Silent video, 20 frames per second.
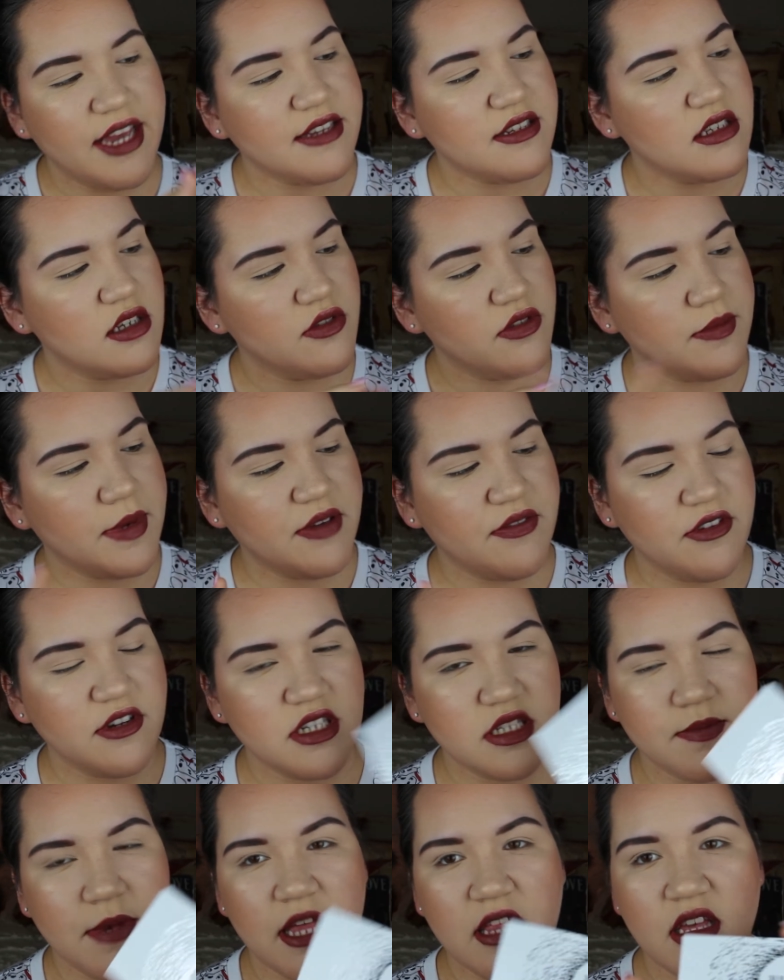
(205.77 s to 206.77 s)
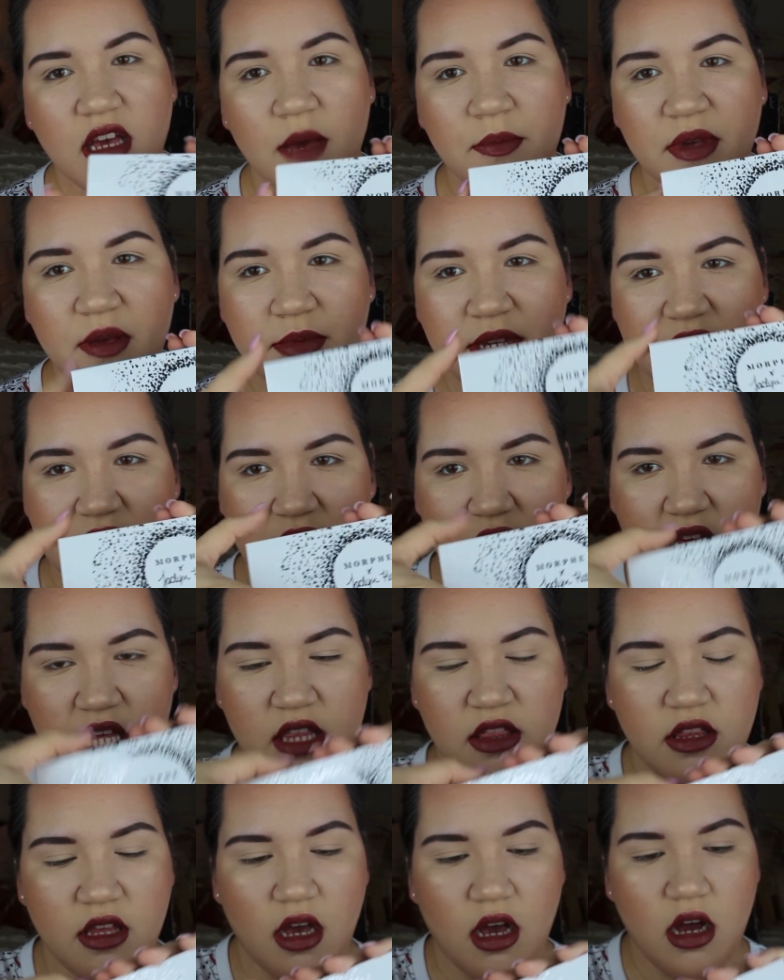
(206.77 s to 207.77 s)
Okay, so for my first palette, I'm going to be
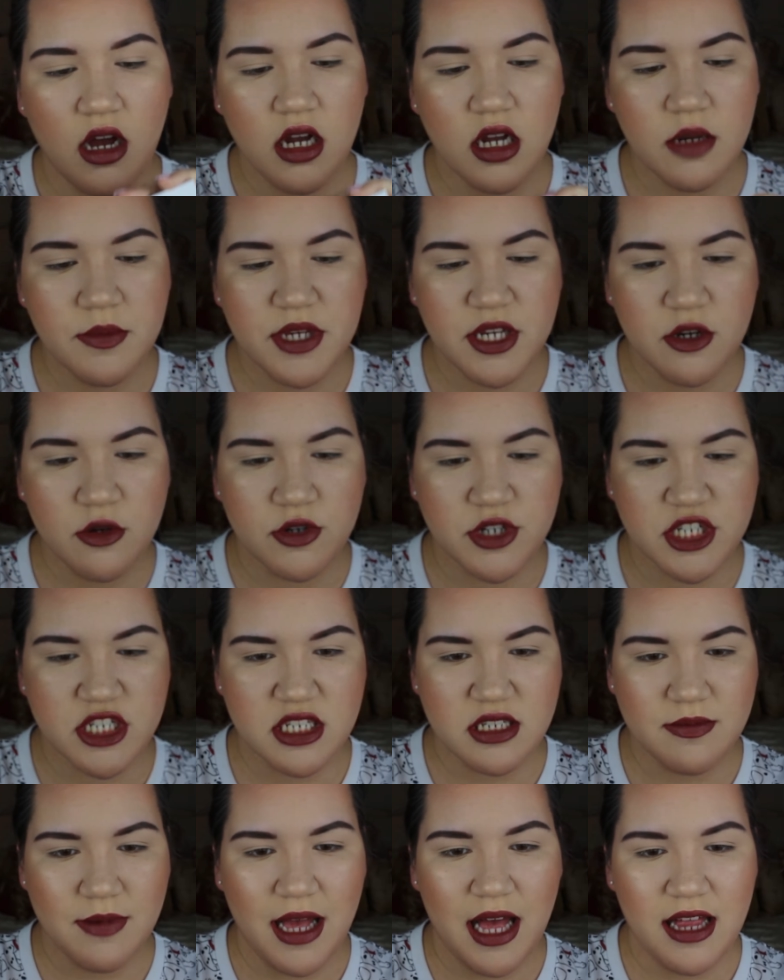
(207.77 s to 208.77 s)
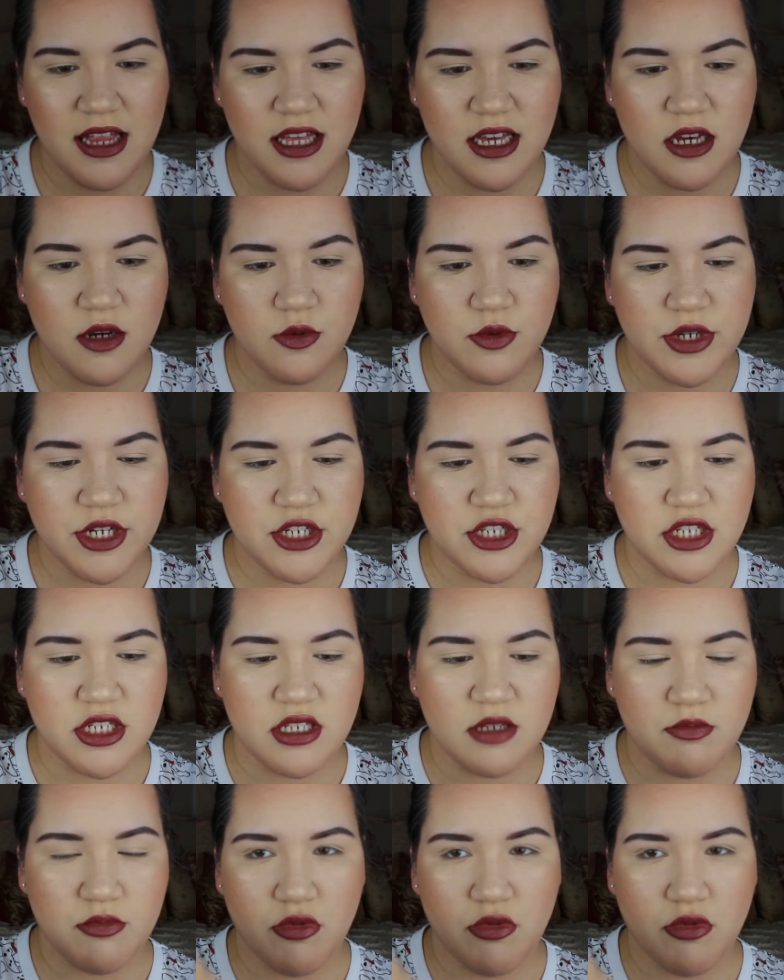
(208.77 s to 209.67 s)
taking the Armen Gorgeous palette, which is